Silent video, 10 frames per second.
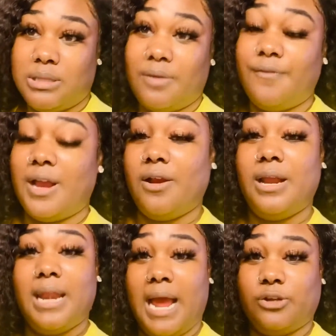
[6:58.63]
look very
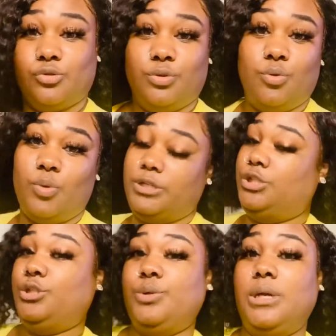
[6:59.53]
natural once
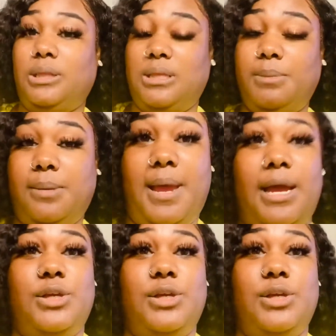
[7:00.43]
you hook them up how you